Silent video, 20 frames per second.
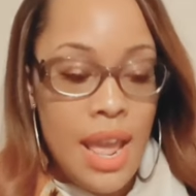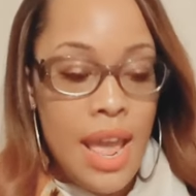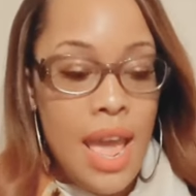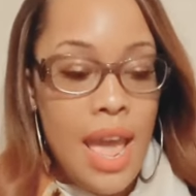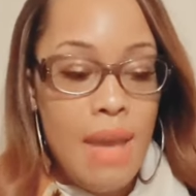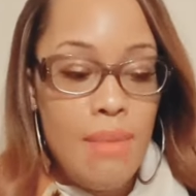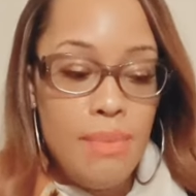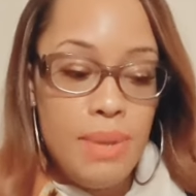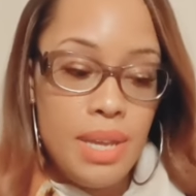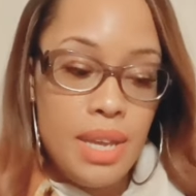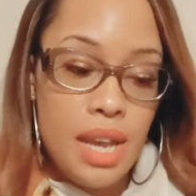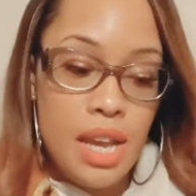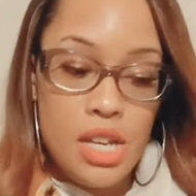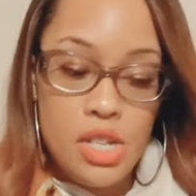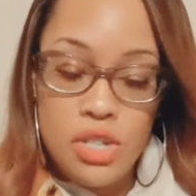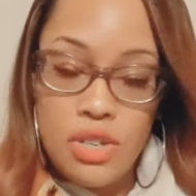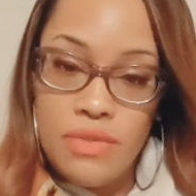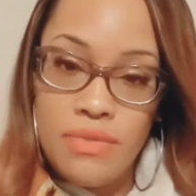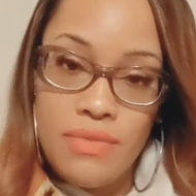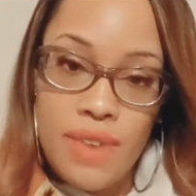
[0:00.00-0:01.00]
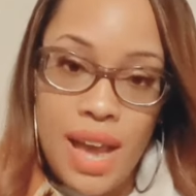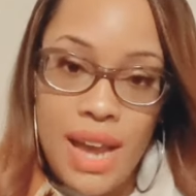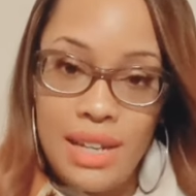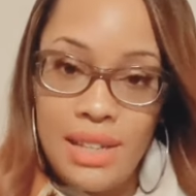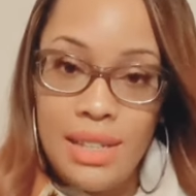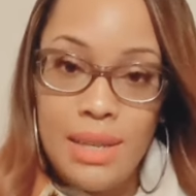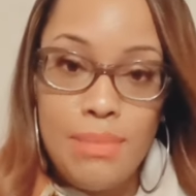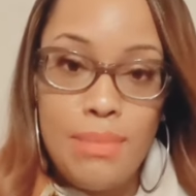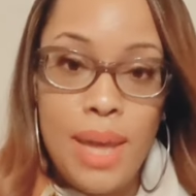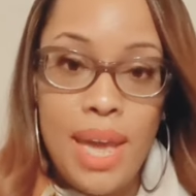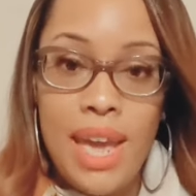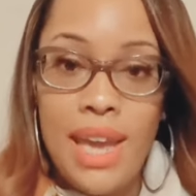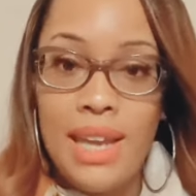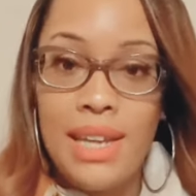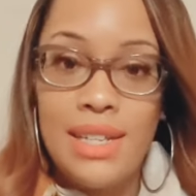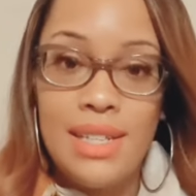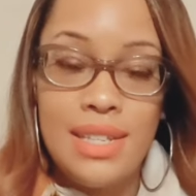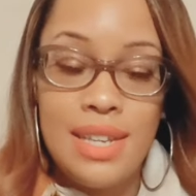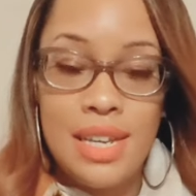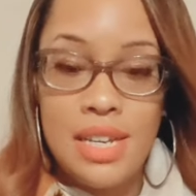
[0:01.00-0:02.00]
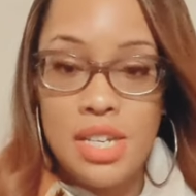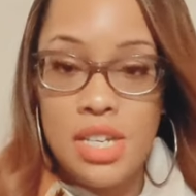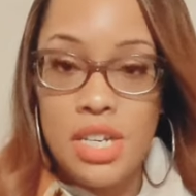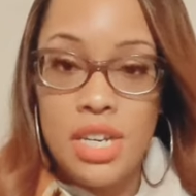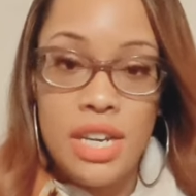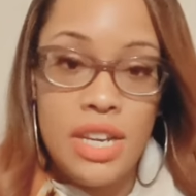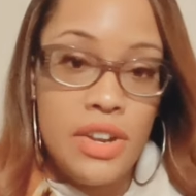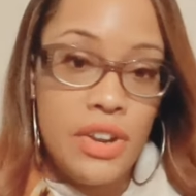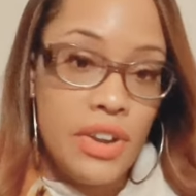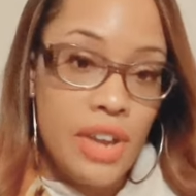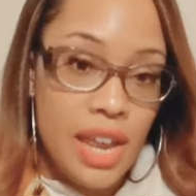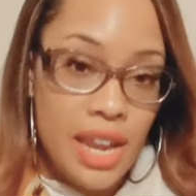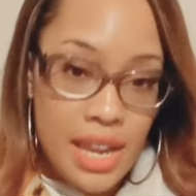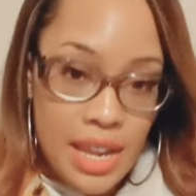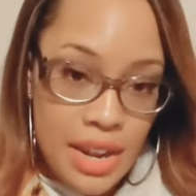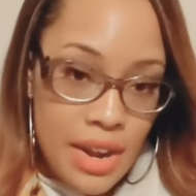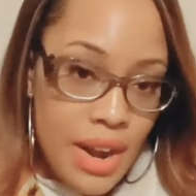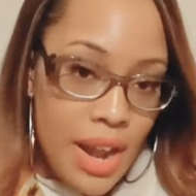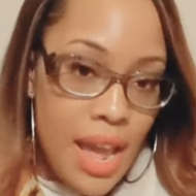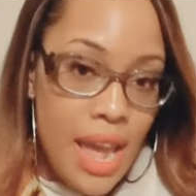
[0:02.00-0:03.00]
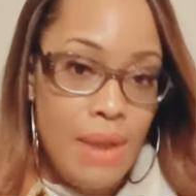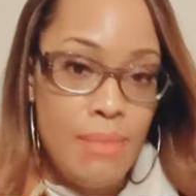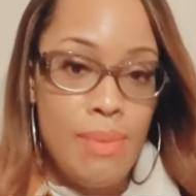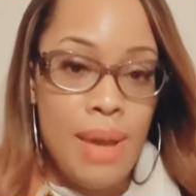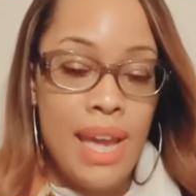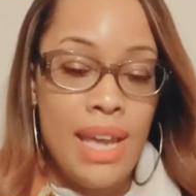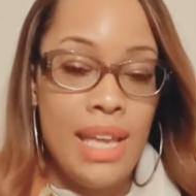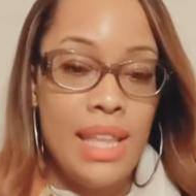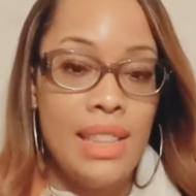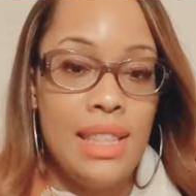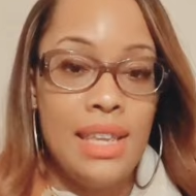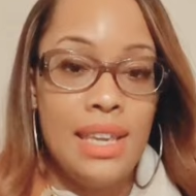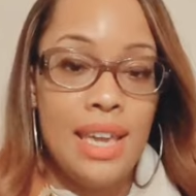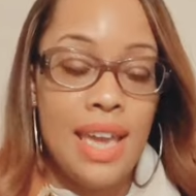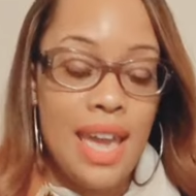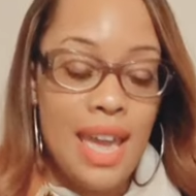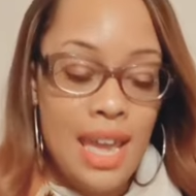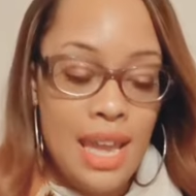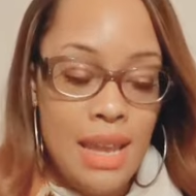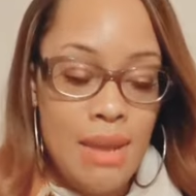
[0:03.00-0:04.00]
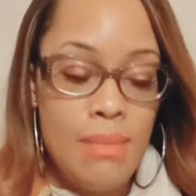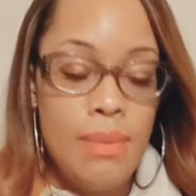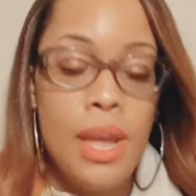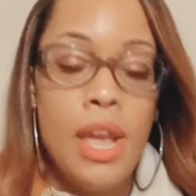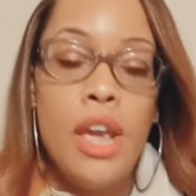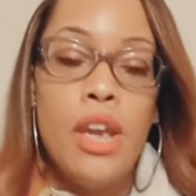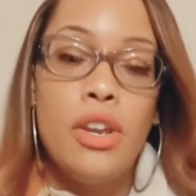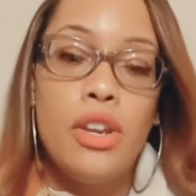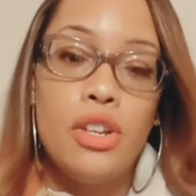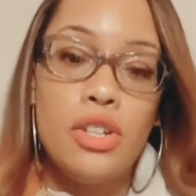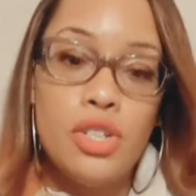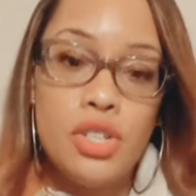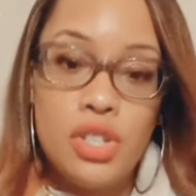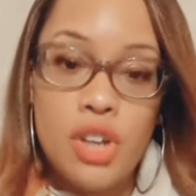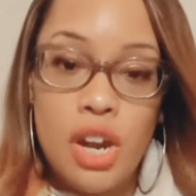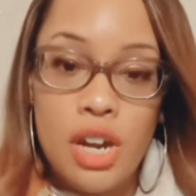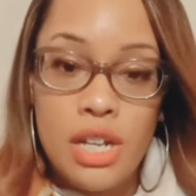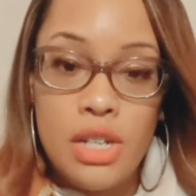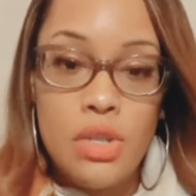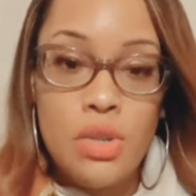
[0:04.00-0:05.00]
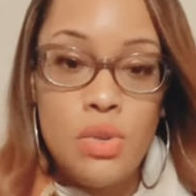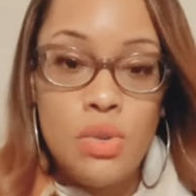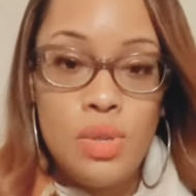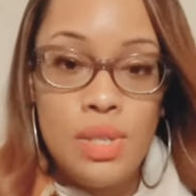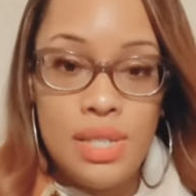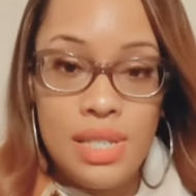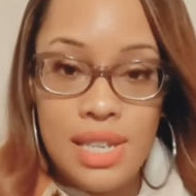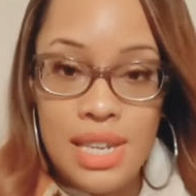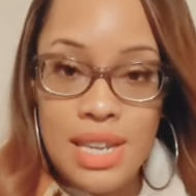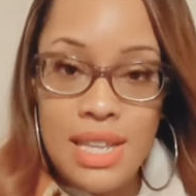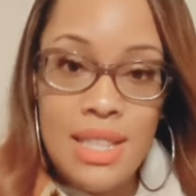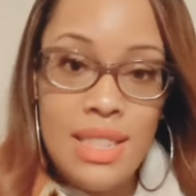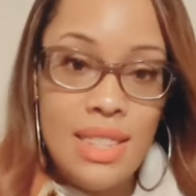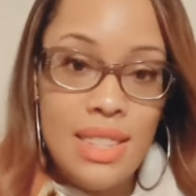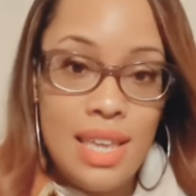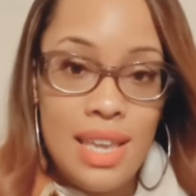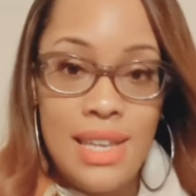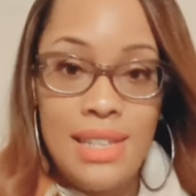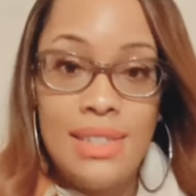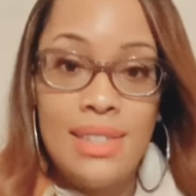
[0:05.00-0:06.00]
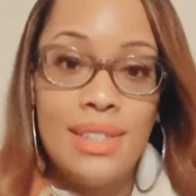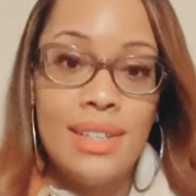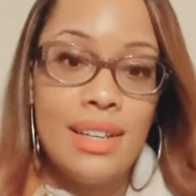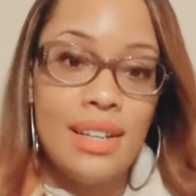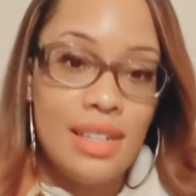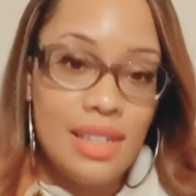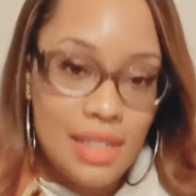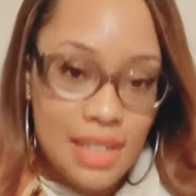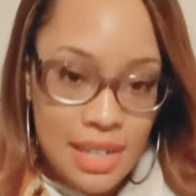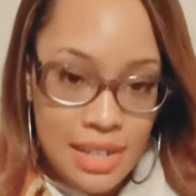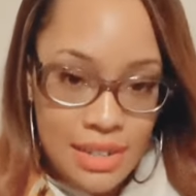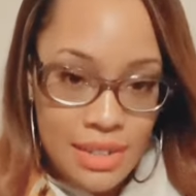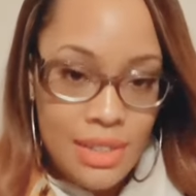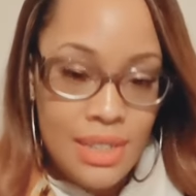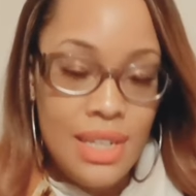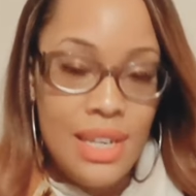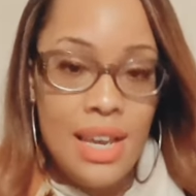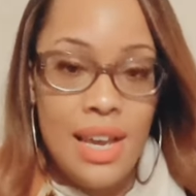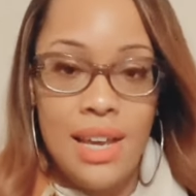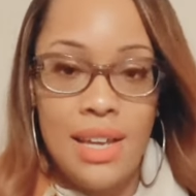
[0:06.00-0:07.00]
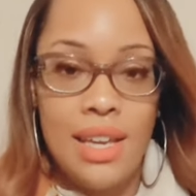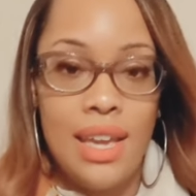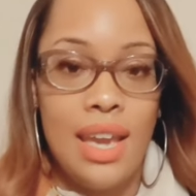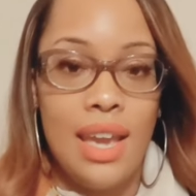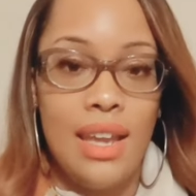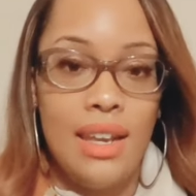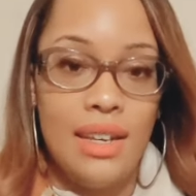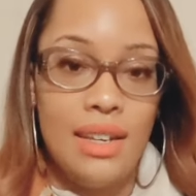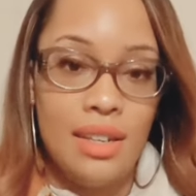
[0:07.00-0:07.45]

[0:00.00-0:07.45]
And because you're finally paying attention and you're getting your head back in the game, you're starting to see things clearly again.